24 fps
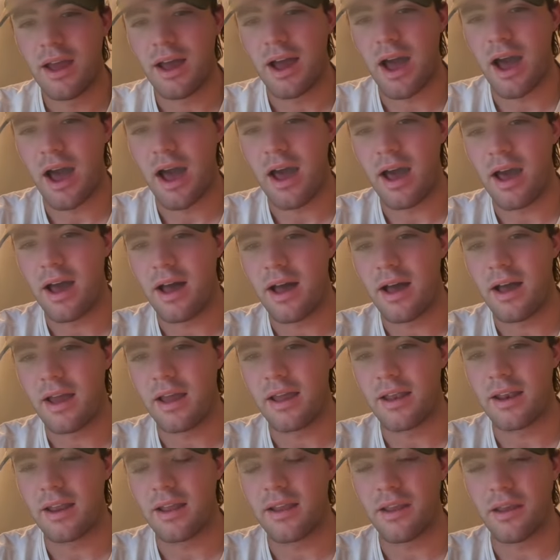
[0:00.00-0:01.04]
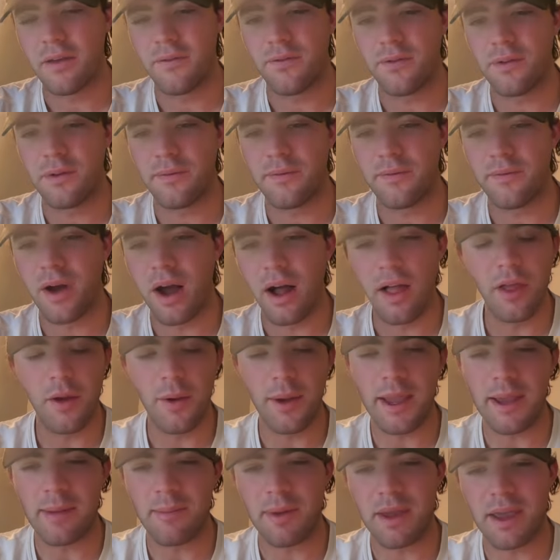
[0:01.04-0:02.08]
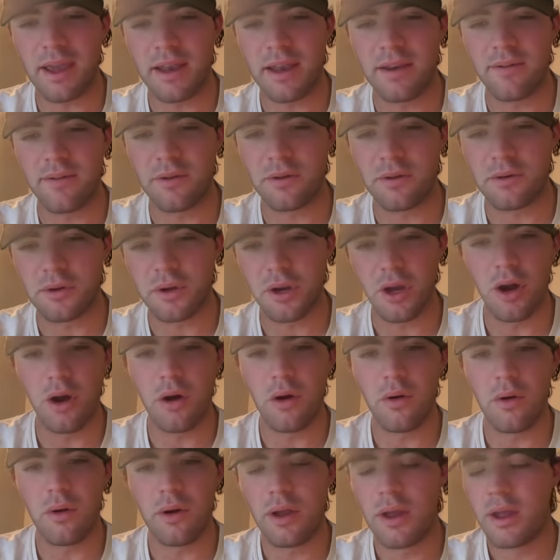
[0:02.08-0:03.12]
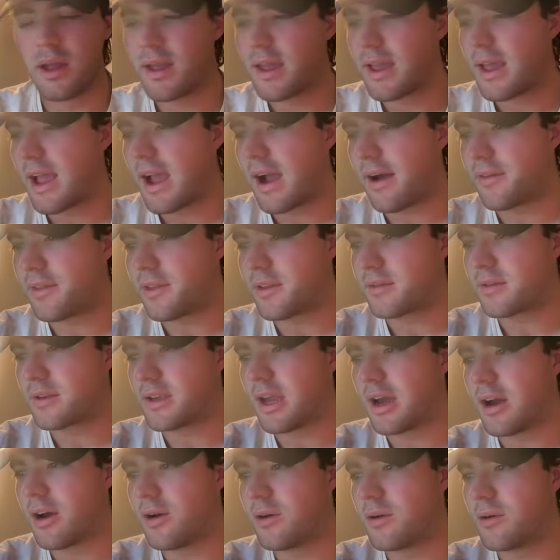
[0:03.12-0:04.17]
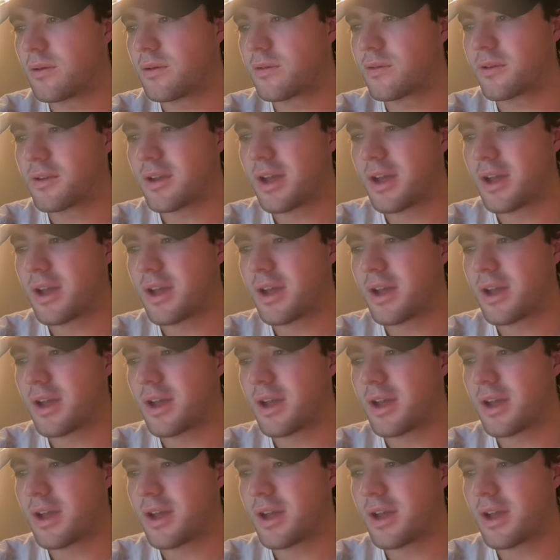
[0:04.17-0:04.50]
And if you follow 8 man, if you know how this goes,